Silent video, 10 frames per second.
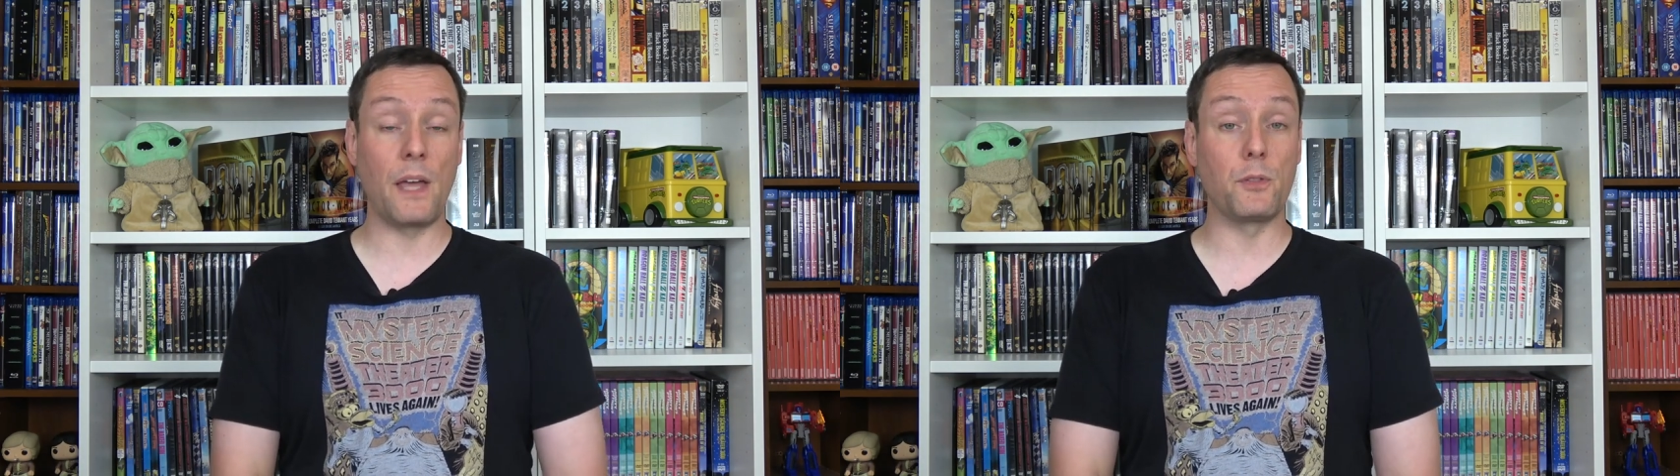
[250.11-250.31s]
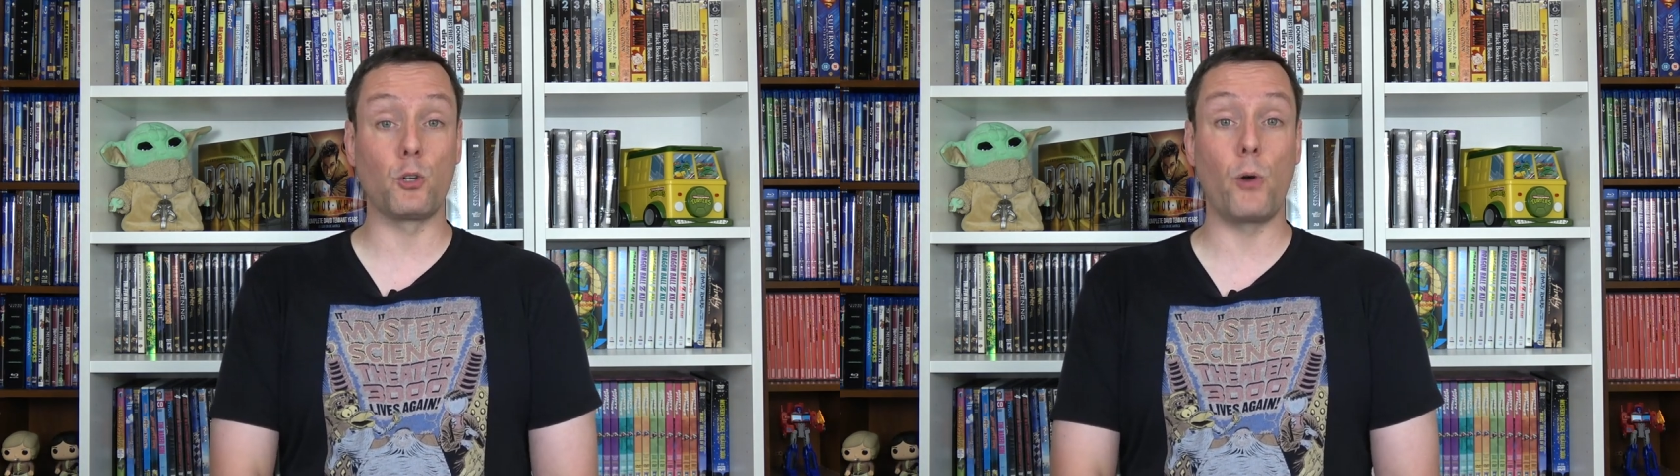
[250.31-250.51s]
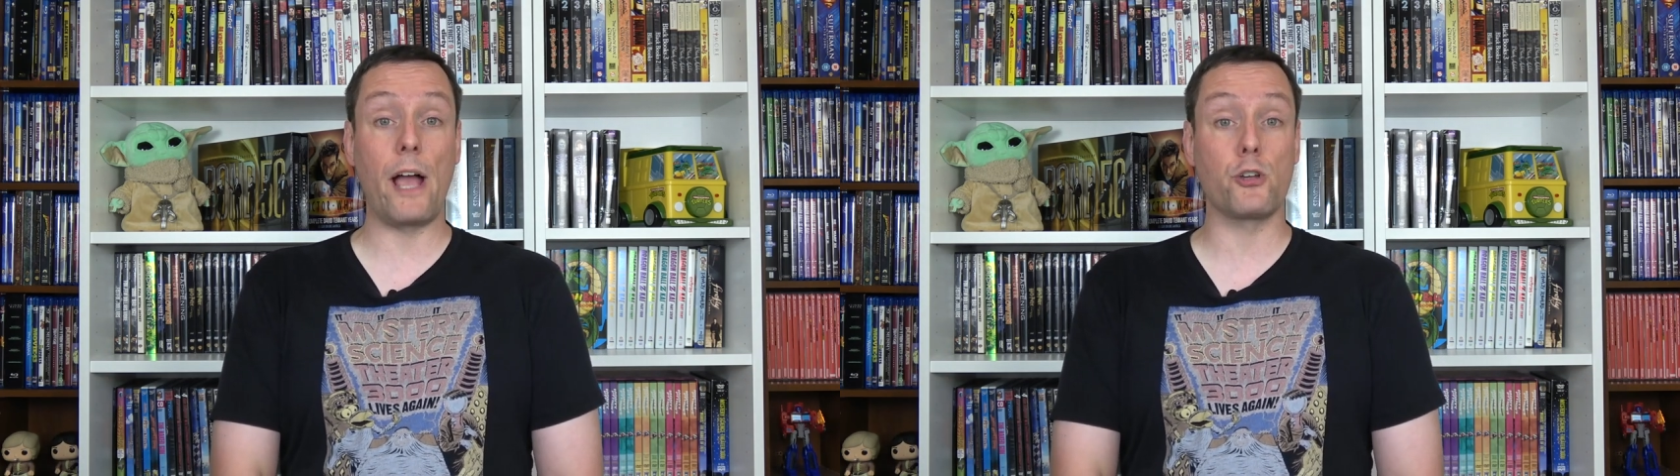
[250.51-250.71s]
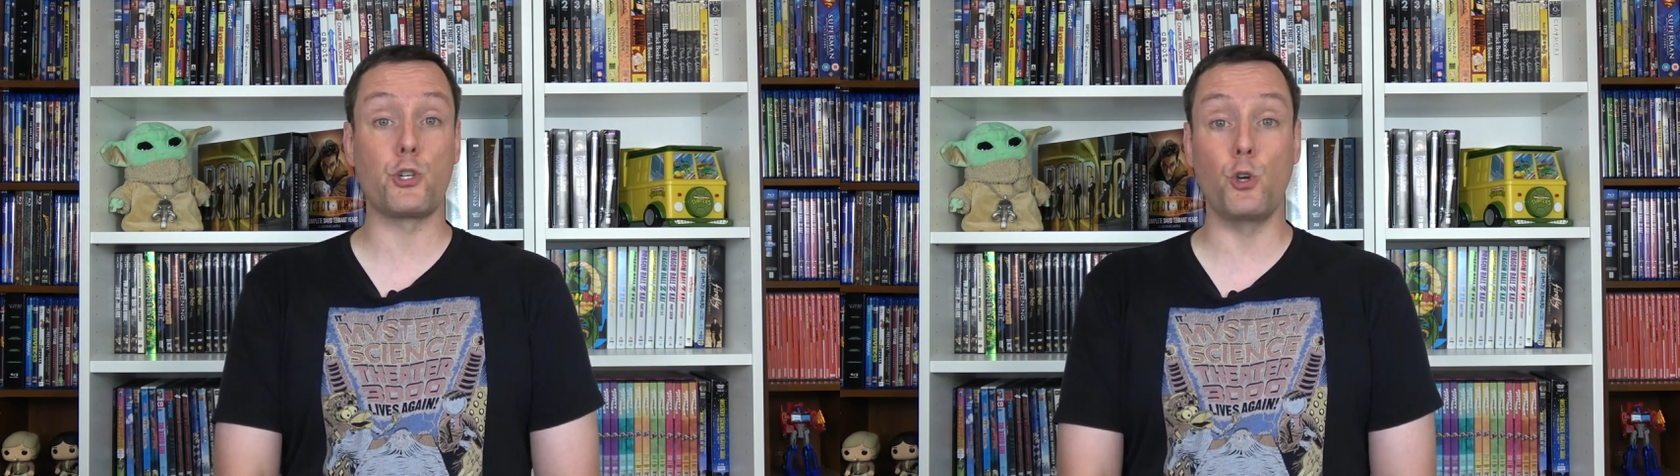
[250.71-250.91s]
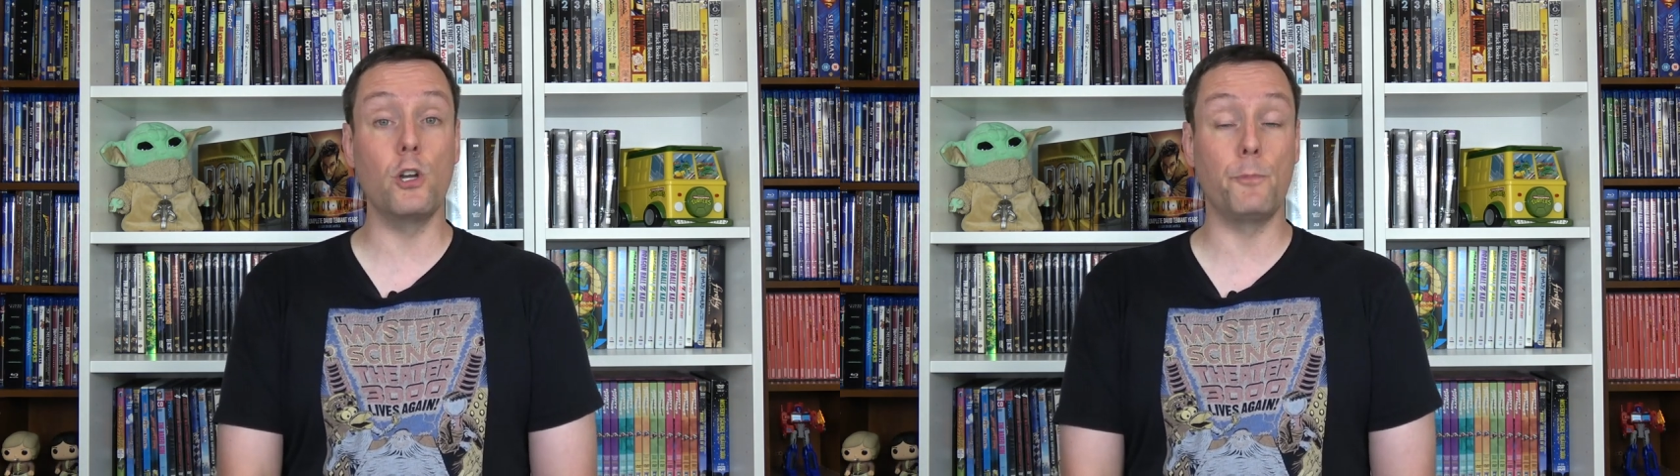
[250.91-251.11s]
that the crash
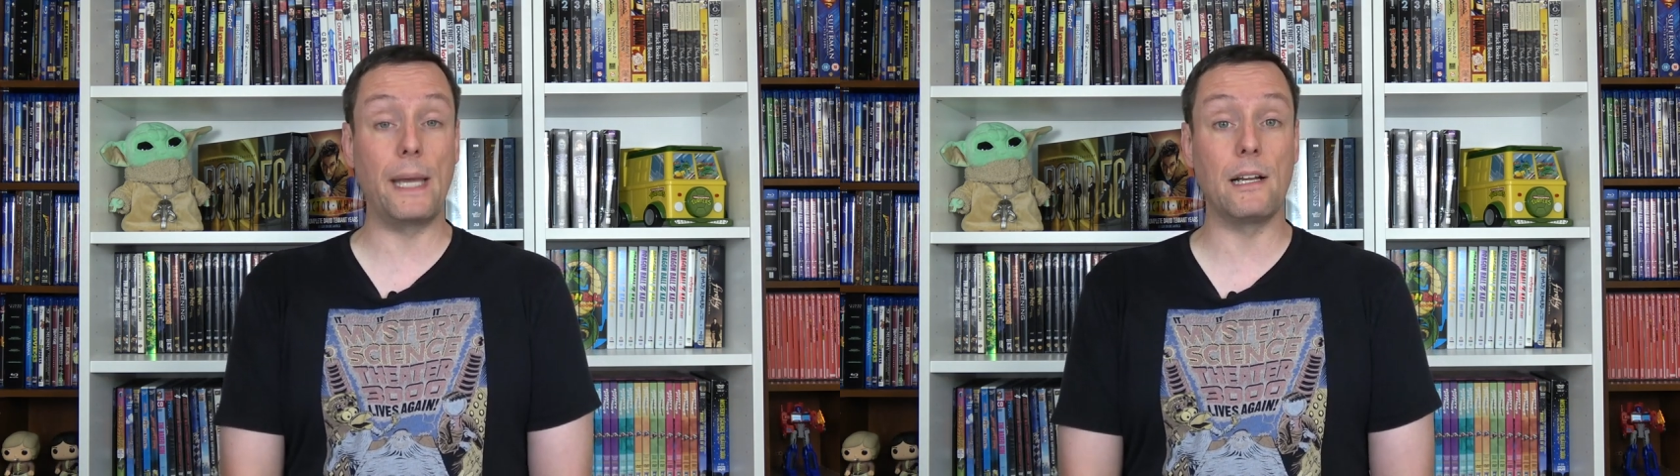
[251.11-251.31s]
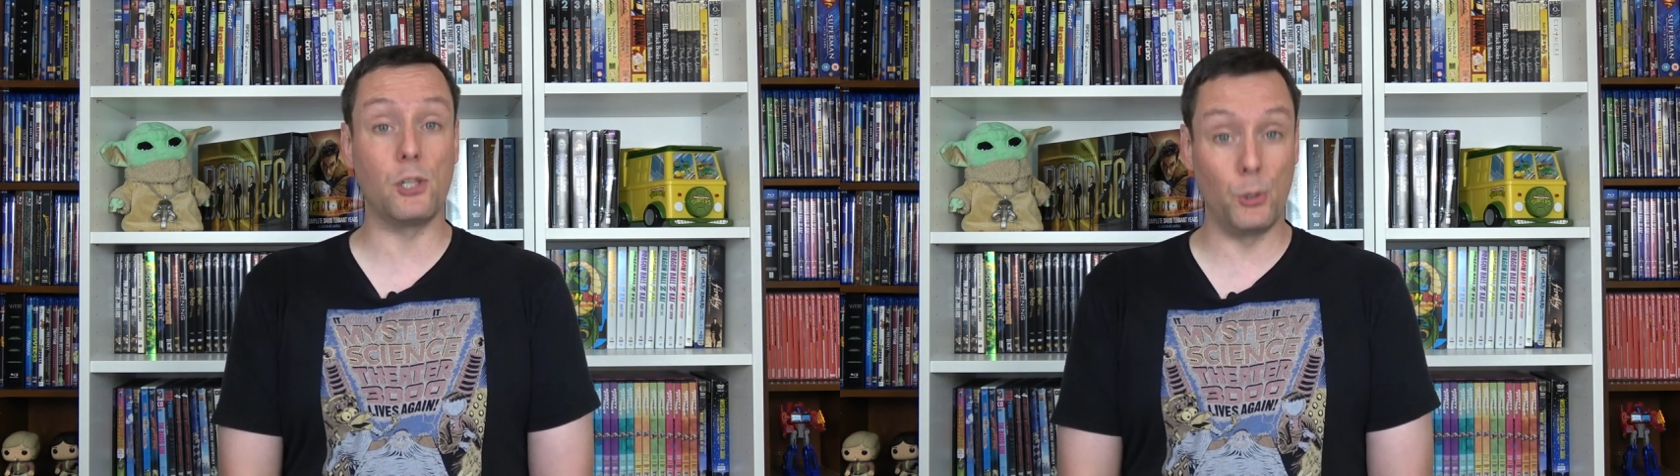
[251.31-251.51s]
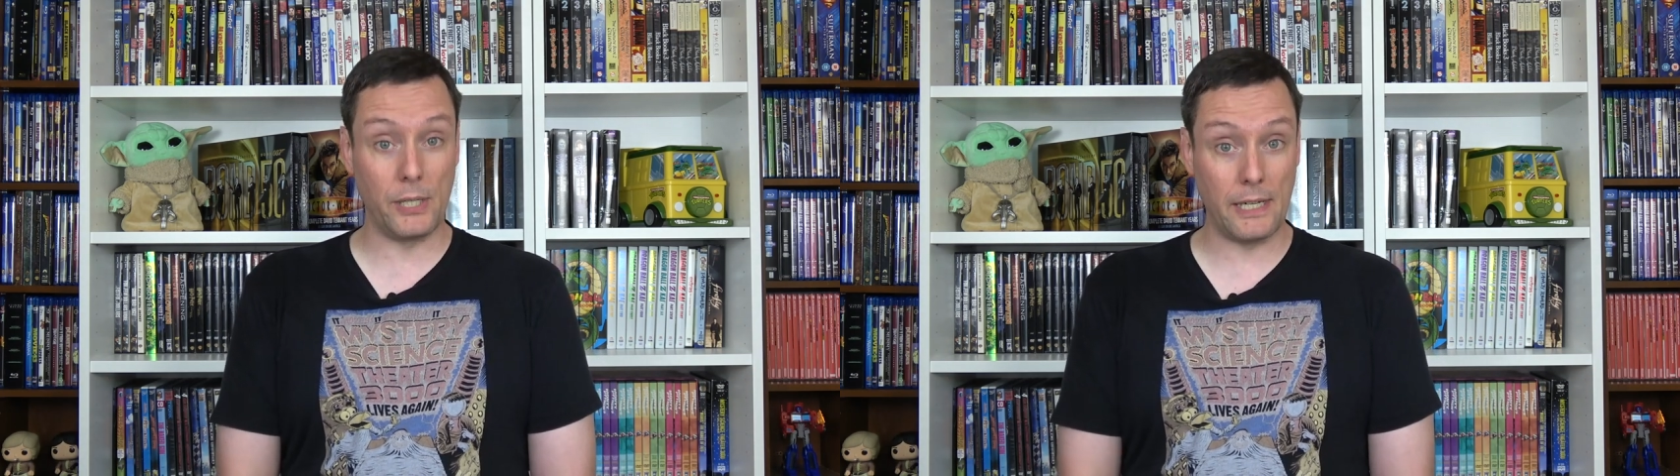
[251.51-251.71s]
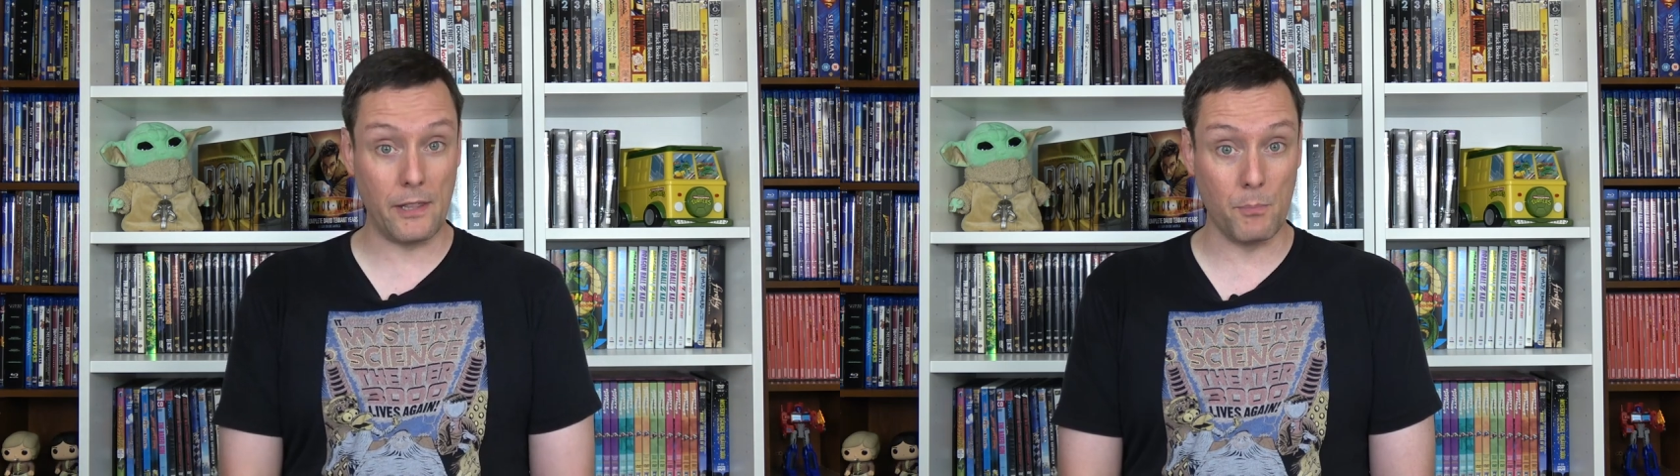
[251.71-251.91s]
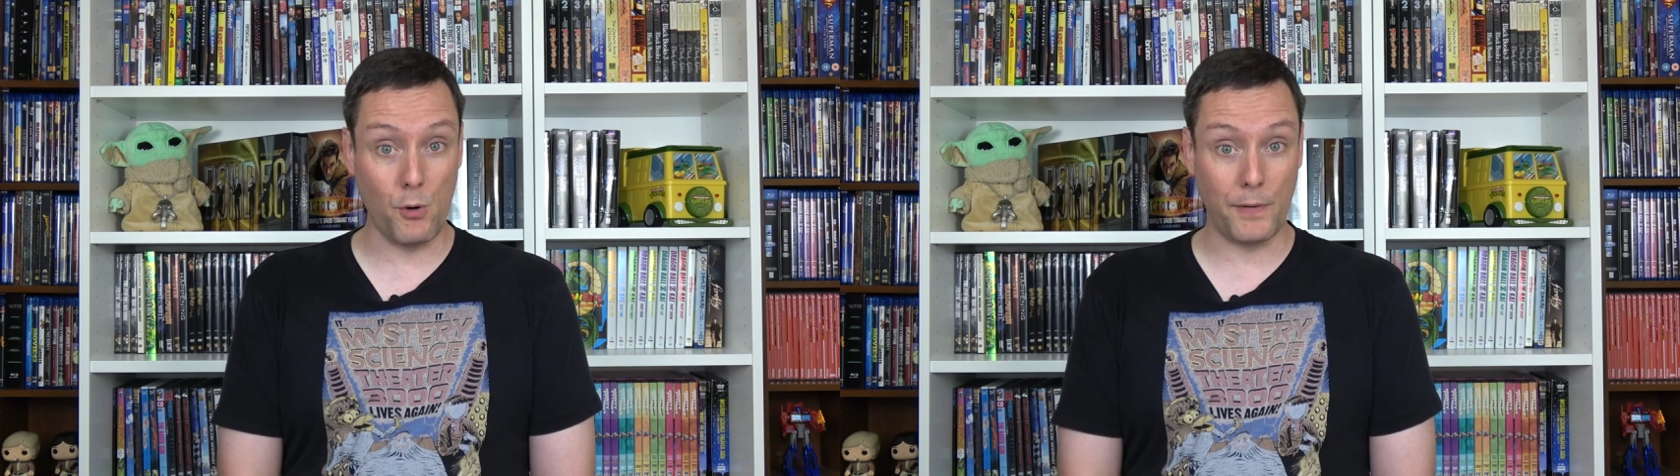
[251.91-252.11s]
should have been included in
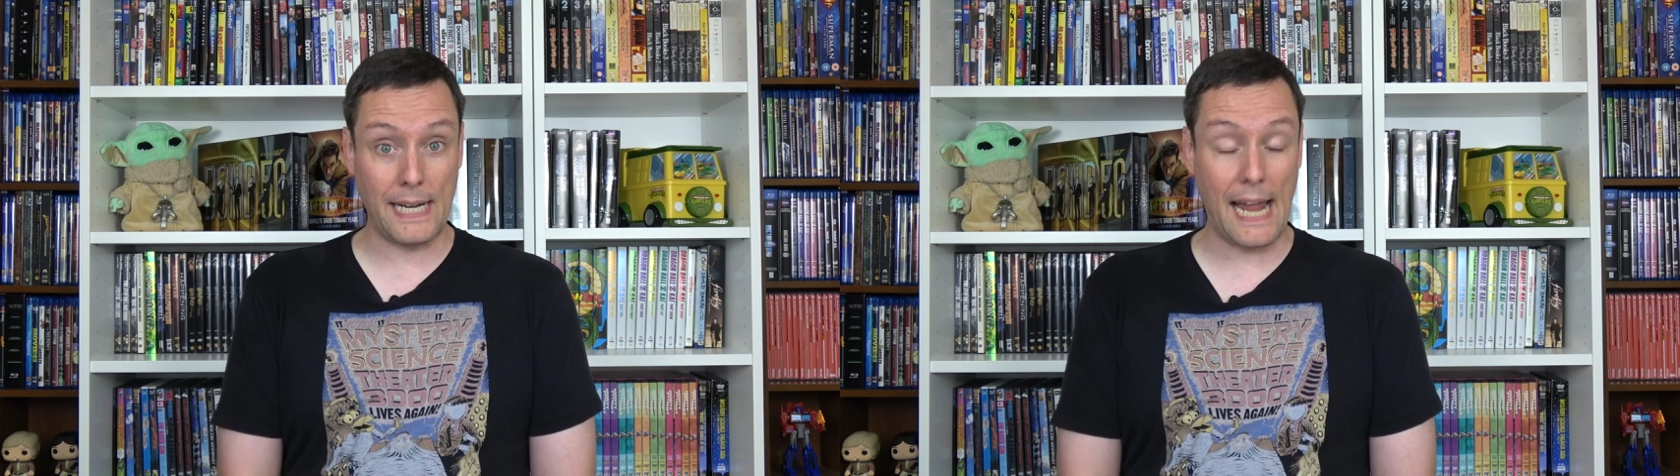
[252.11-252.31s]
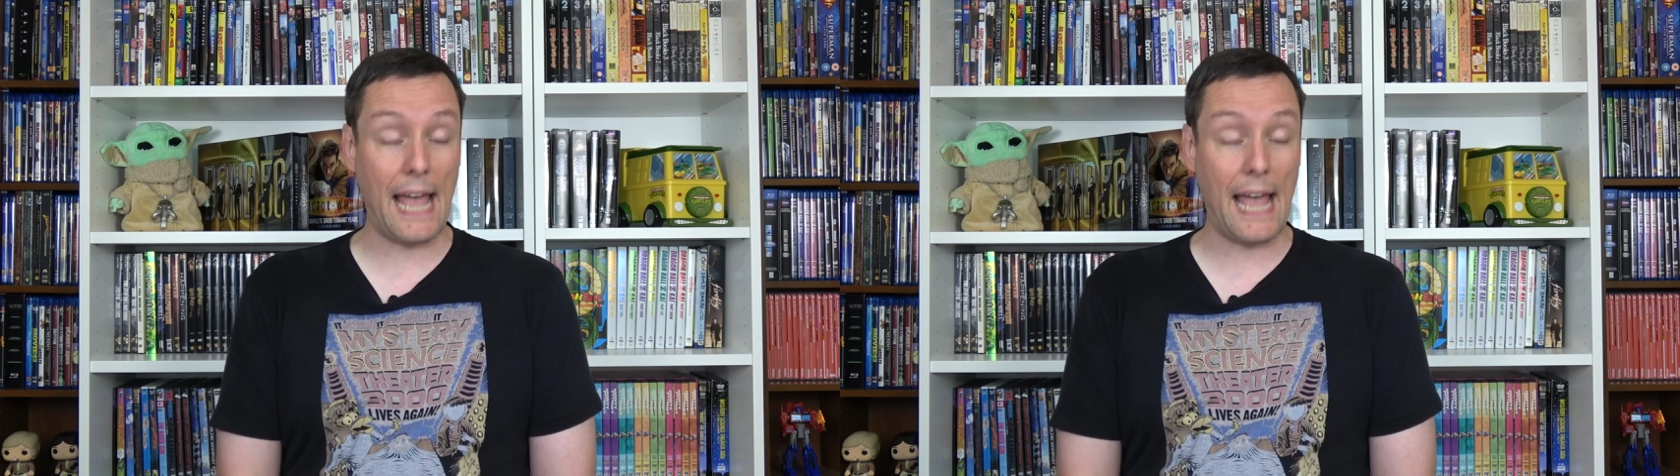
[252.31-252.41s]
the movie,